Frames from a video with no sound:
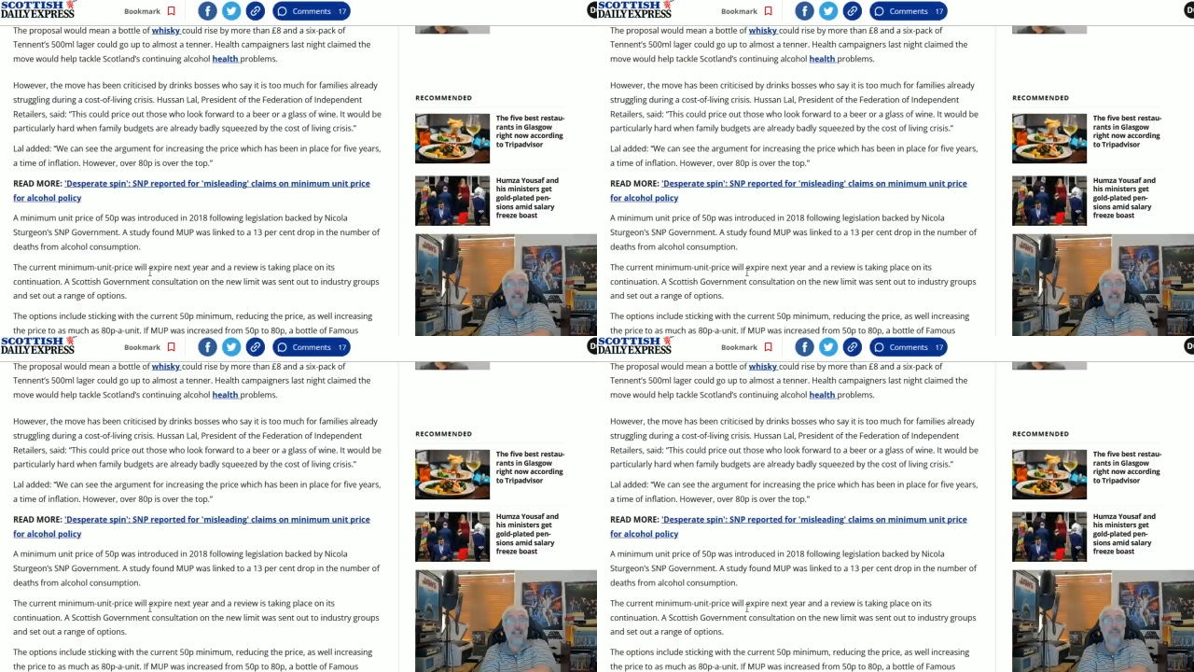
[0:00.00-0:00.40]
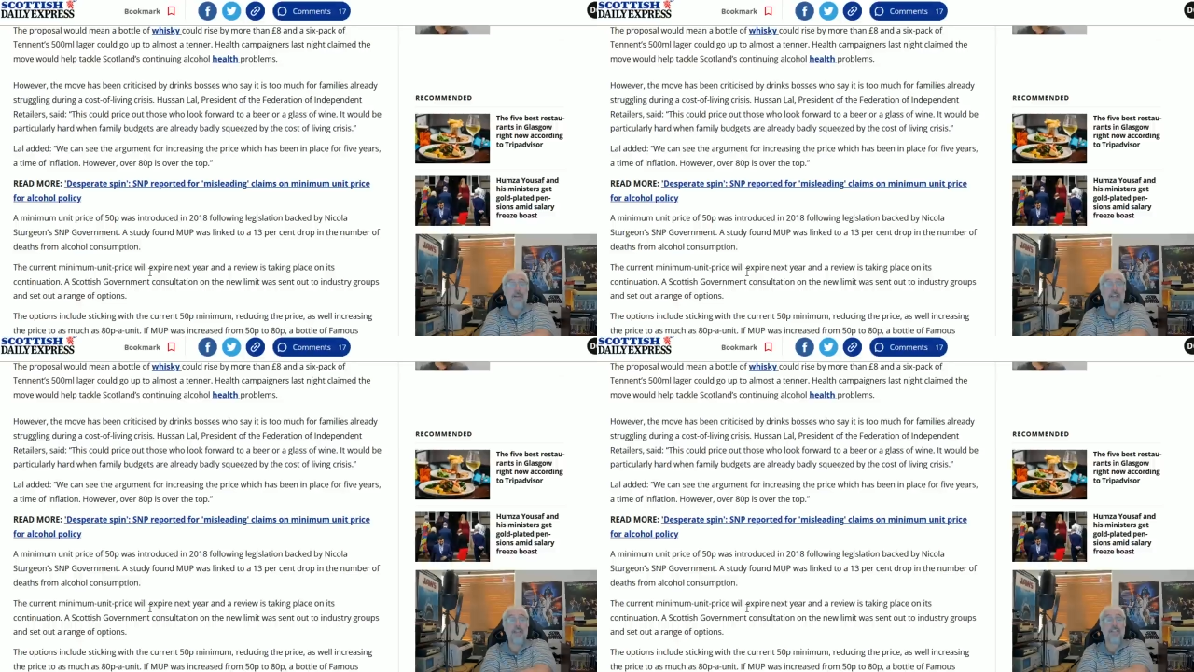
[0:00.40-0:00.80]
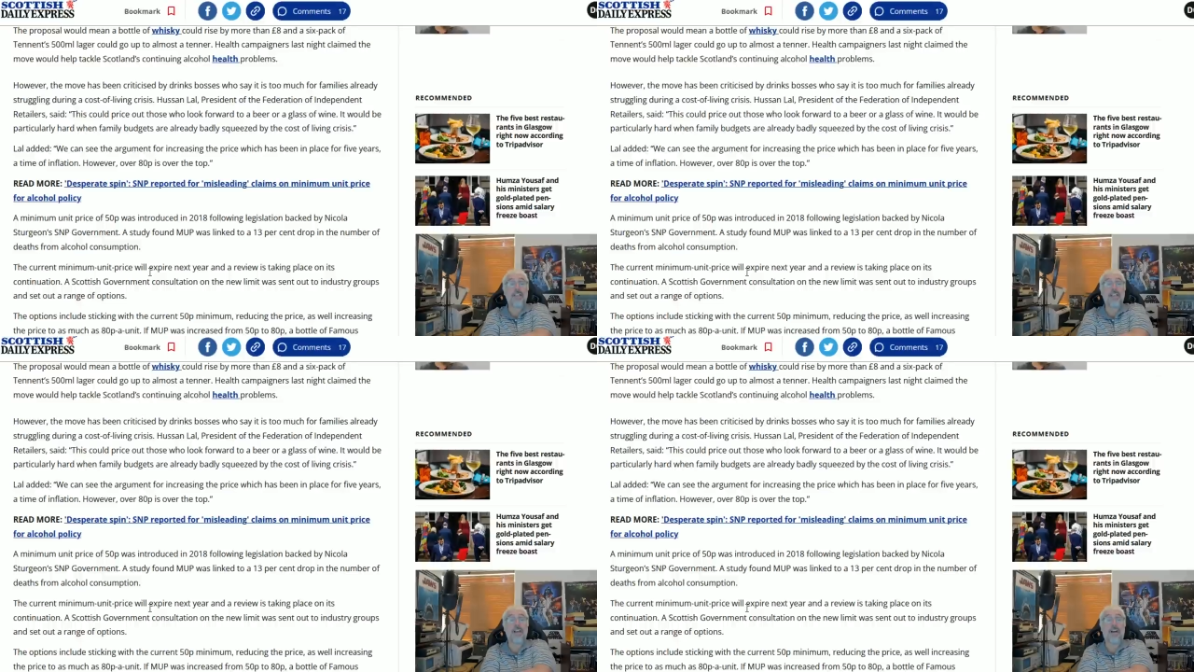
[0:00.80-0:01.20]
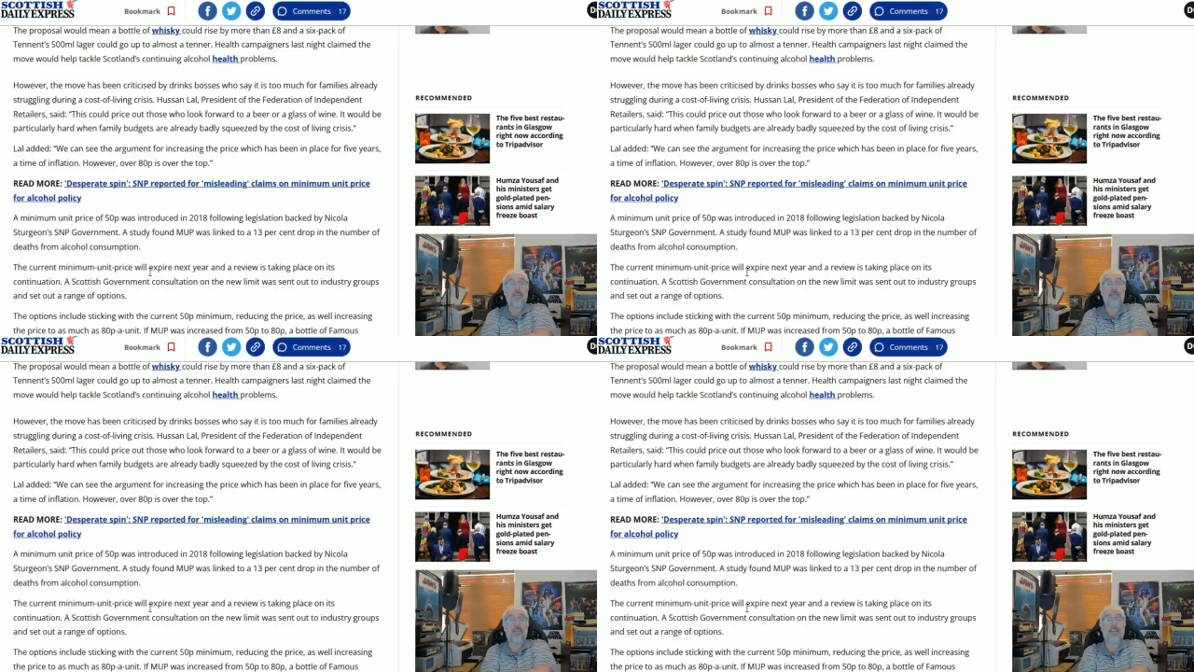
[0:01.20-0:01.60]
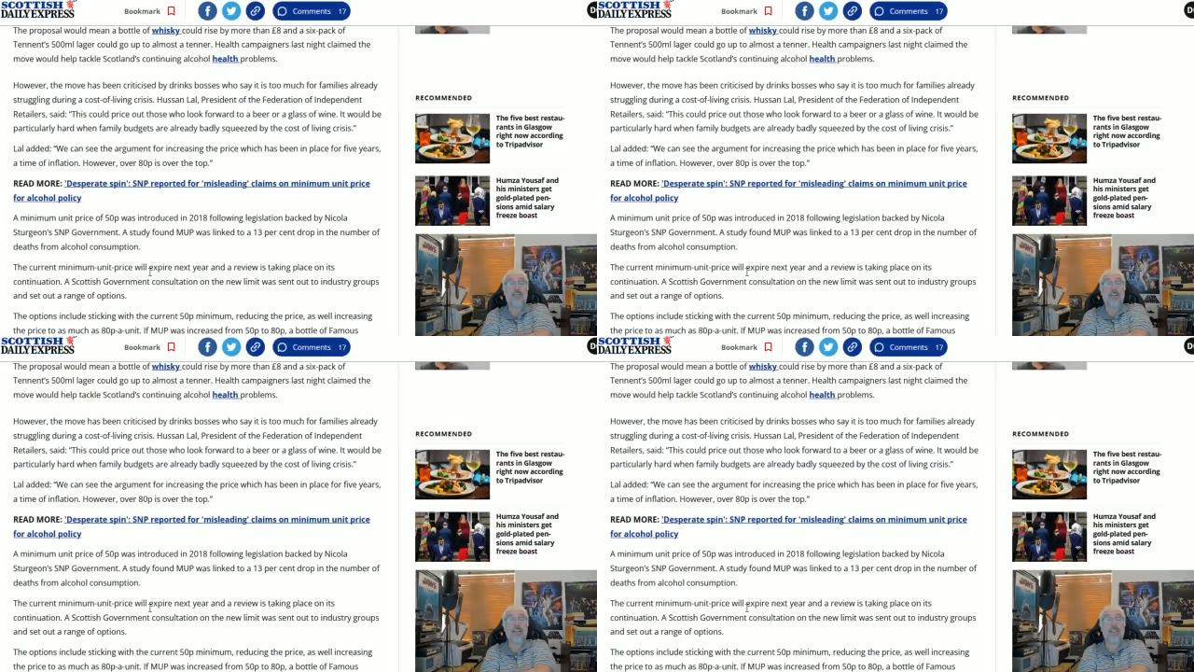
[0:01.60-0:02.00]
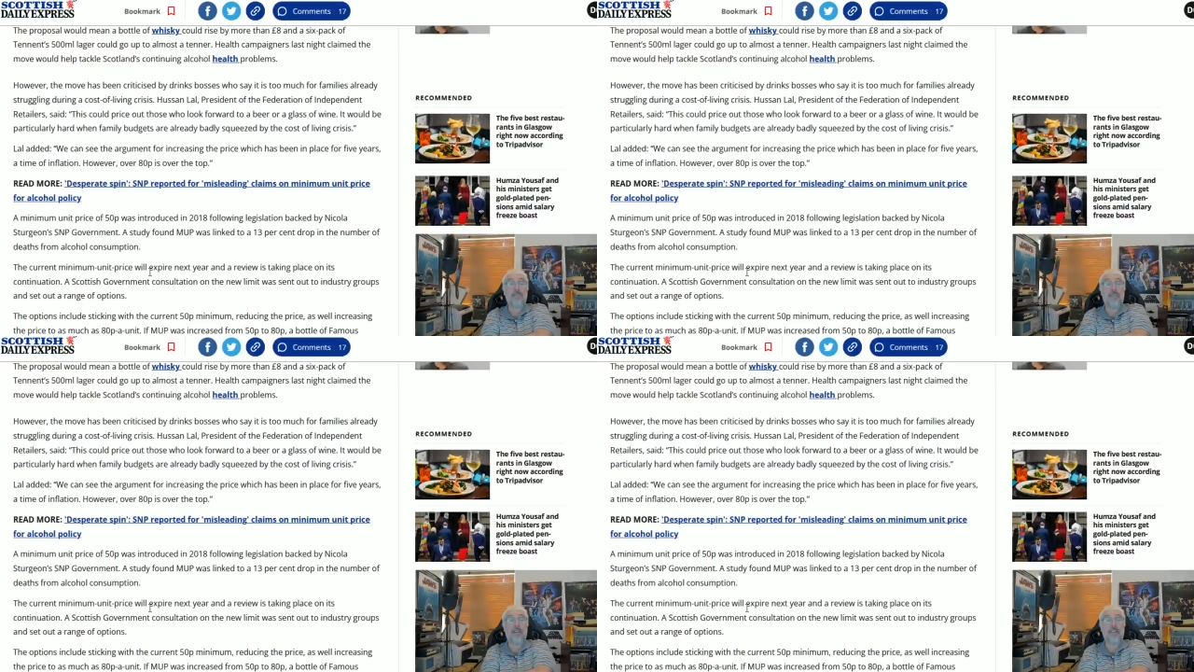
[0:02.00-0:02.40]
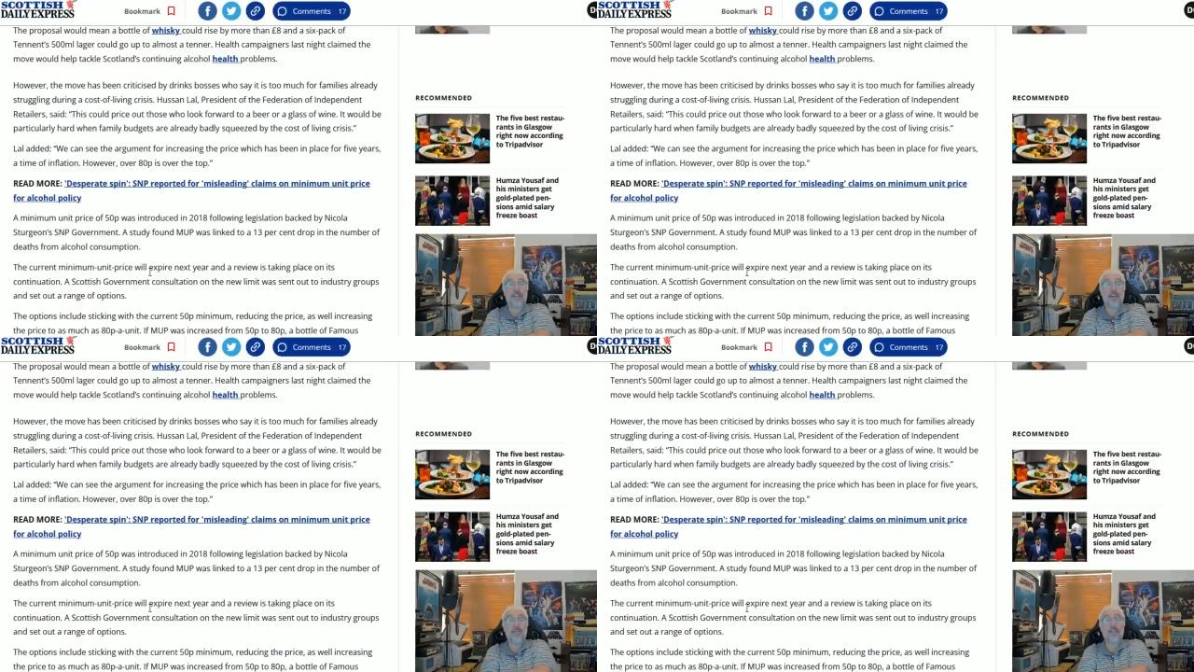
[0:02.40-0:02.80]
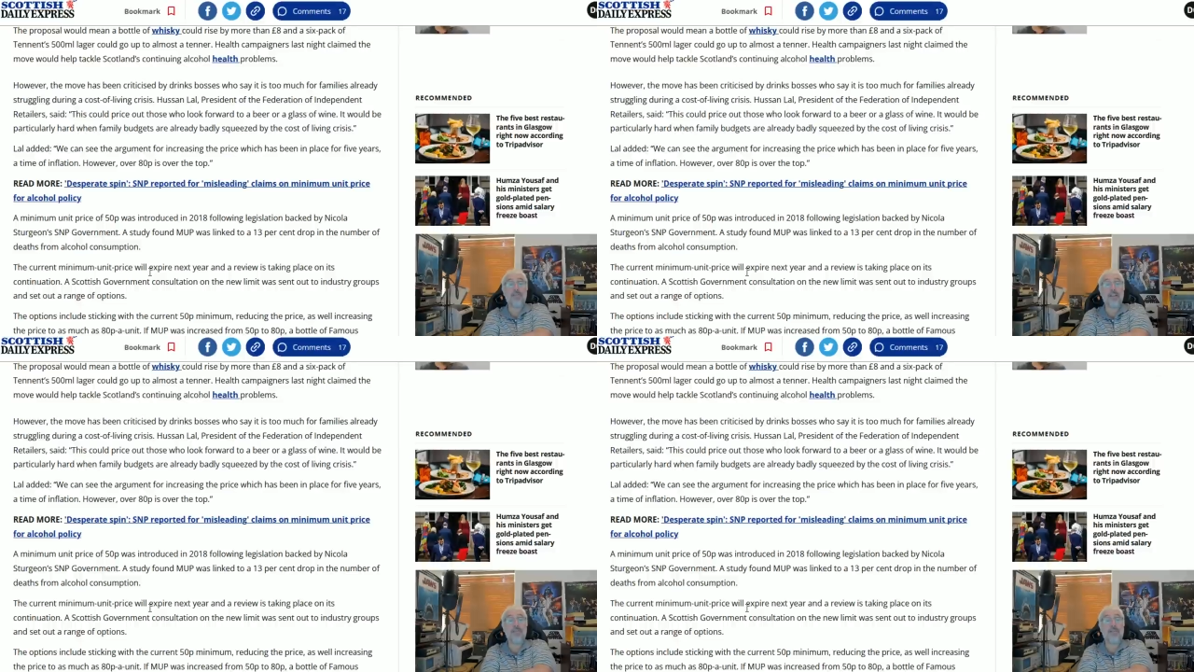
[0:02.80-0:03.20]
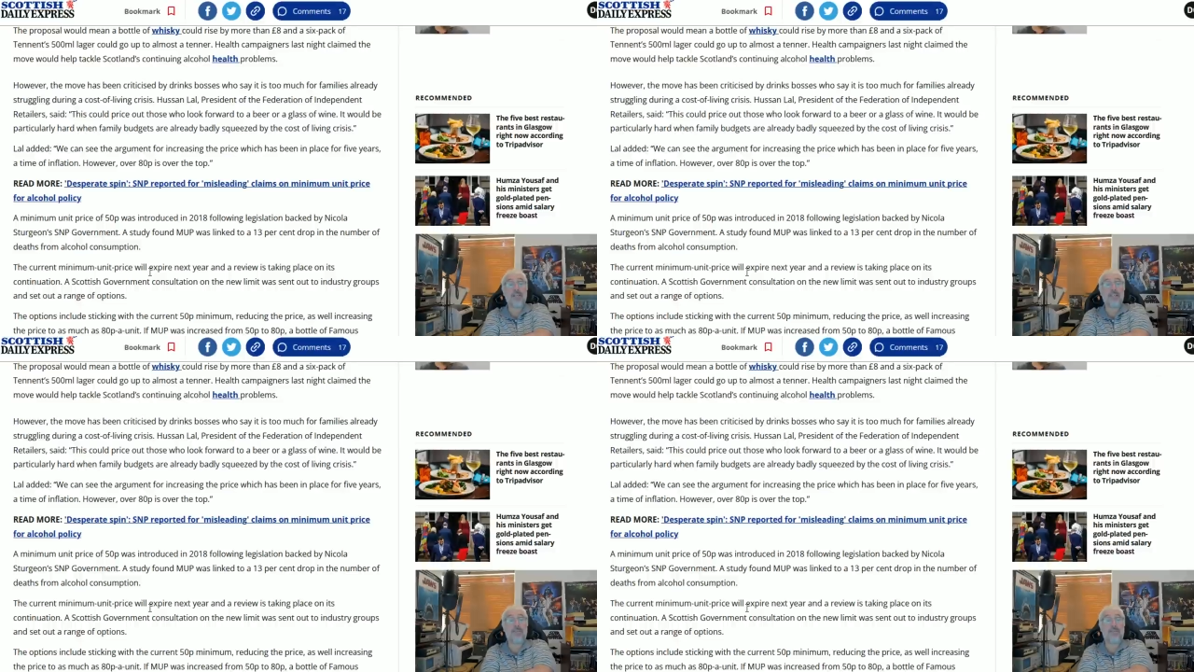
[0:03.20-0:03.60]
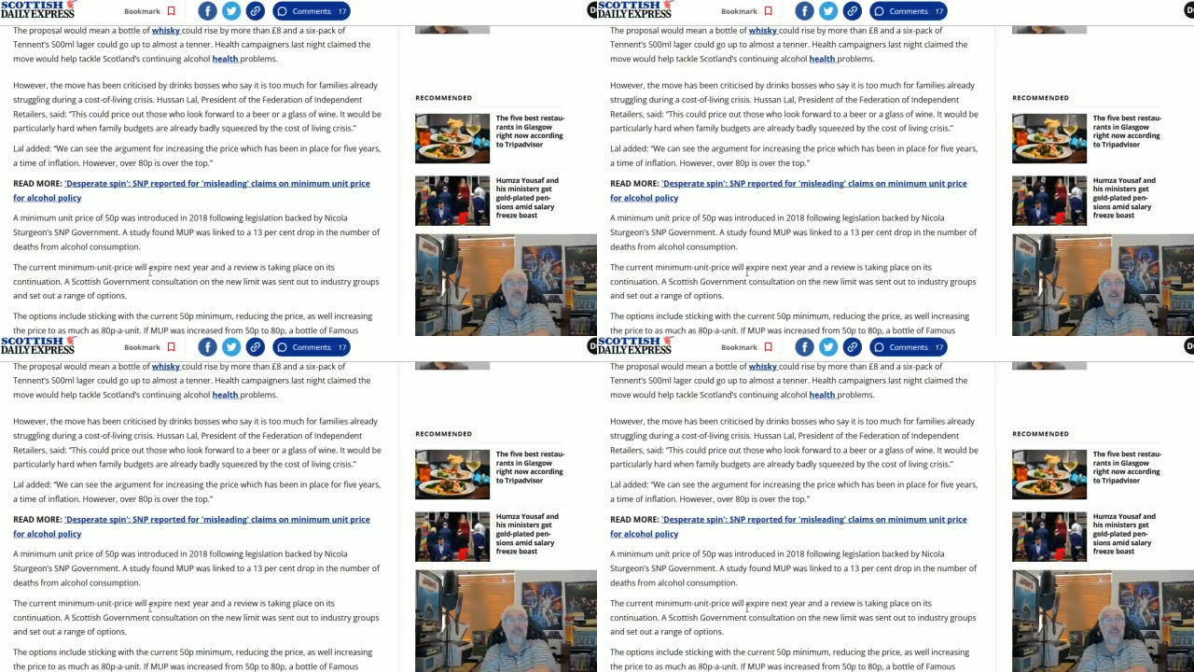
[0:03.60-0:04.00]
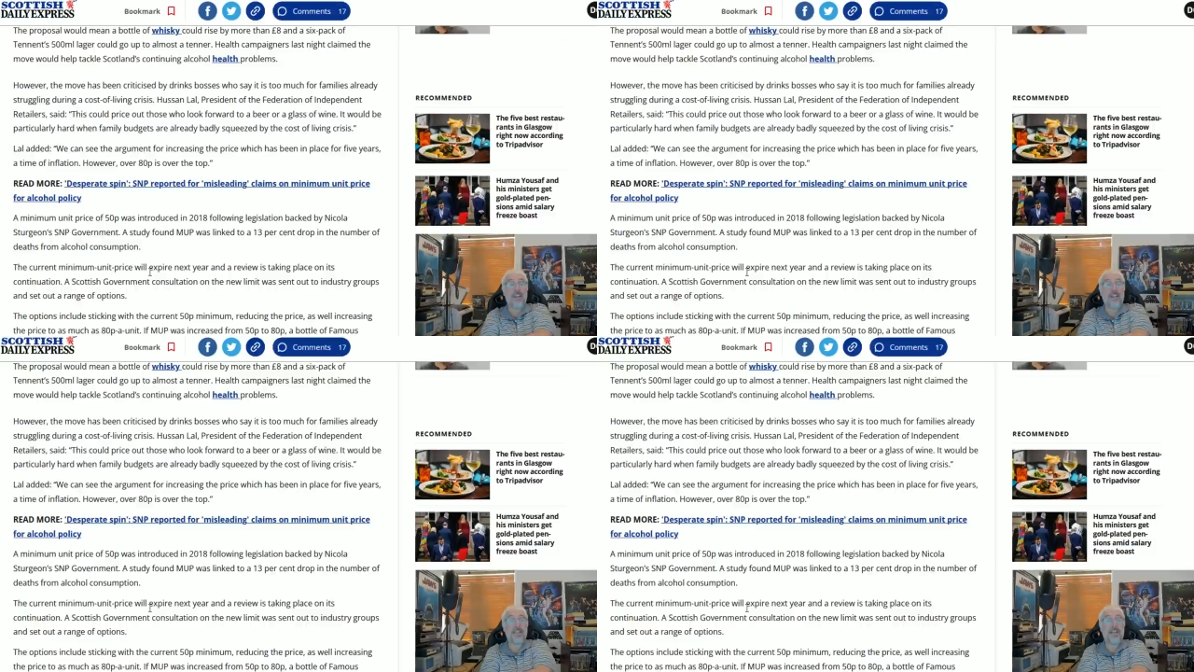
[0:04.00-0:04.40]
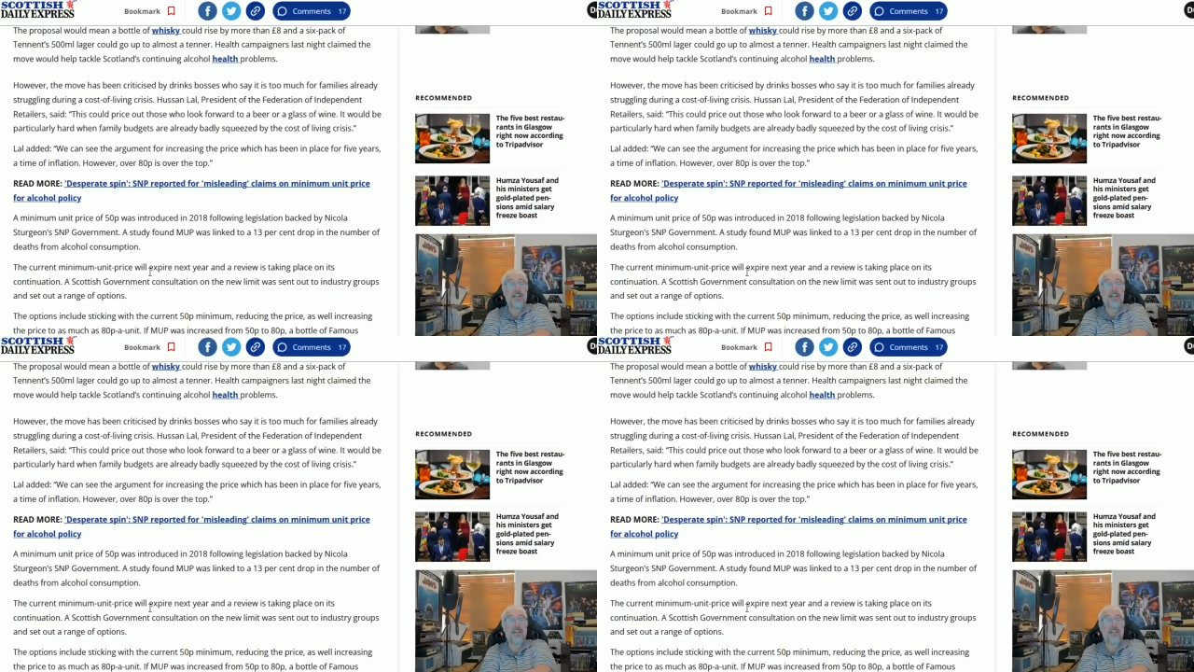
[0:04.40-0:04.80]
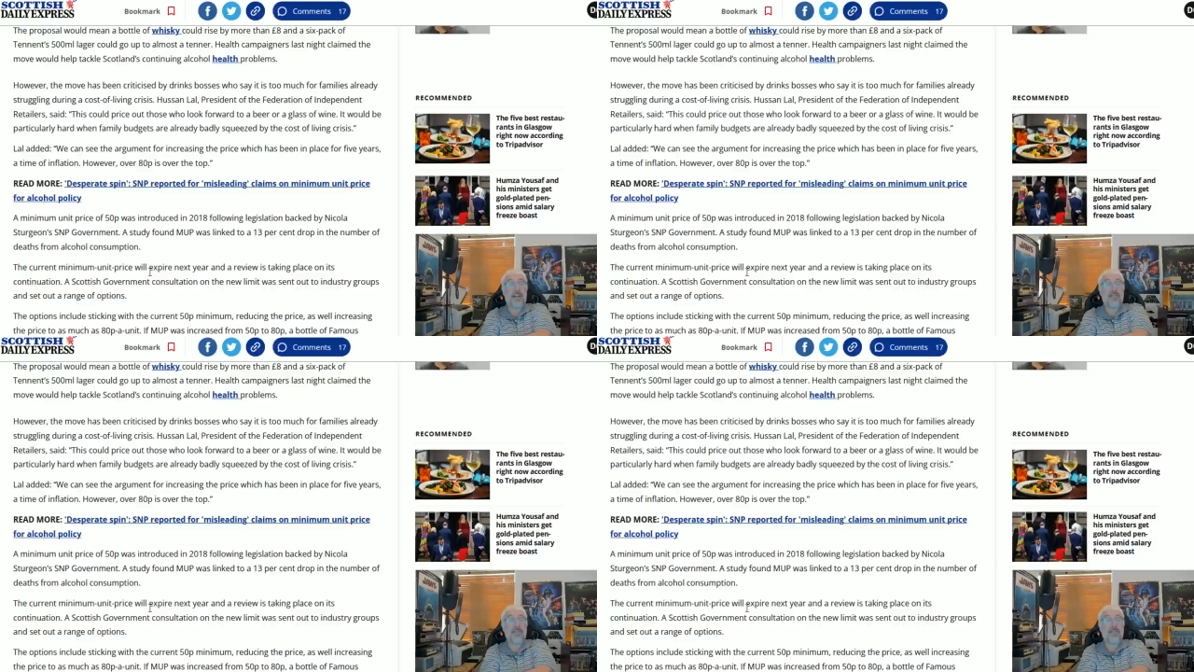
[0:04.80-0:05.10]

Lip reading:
Nobody's mouth can be seen.